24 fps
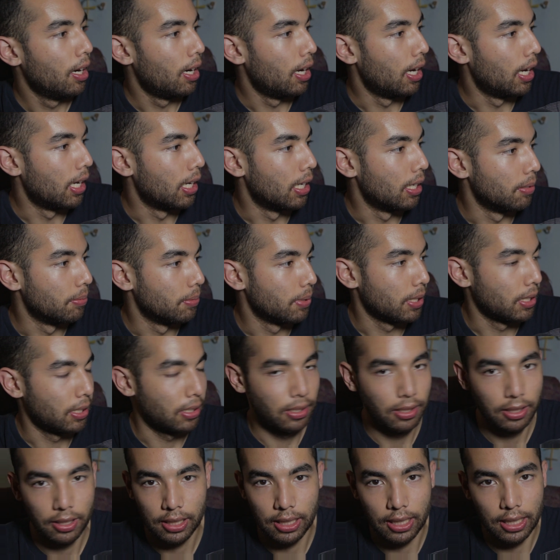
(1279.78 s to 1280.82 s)

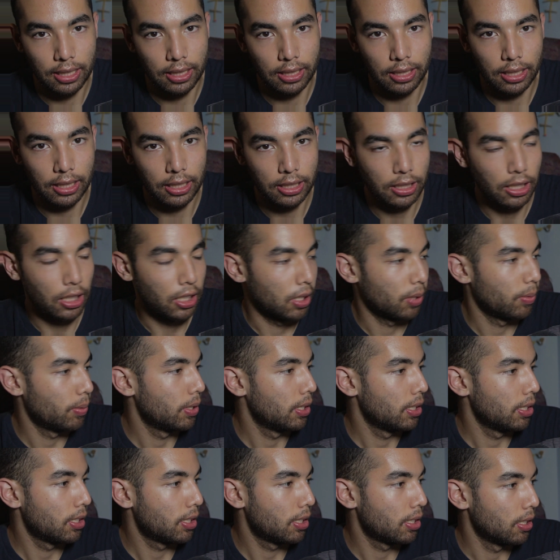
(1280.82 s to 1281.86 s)
And this other
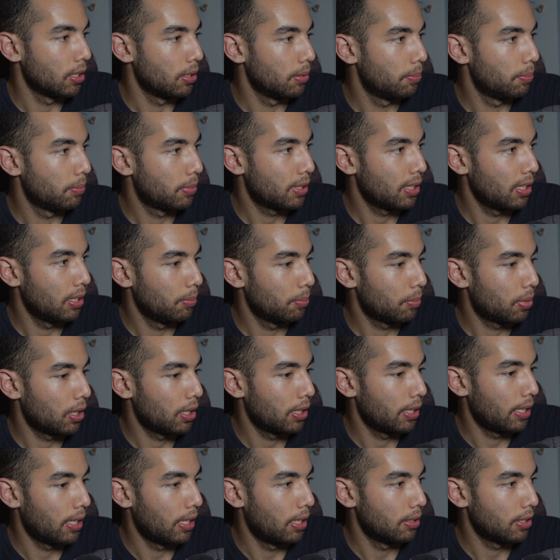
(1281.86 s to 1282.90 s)
one is the same part
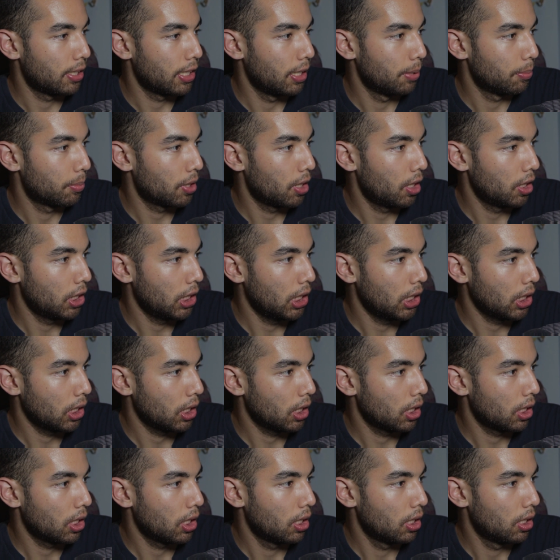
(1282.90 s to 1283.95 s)
of that same
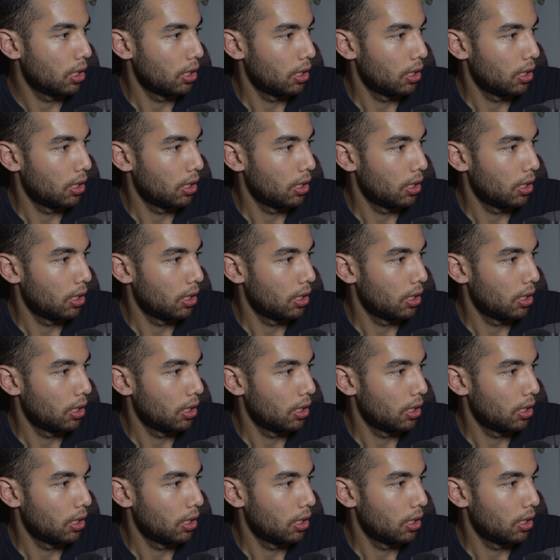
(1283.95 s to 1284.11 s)
project.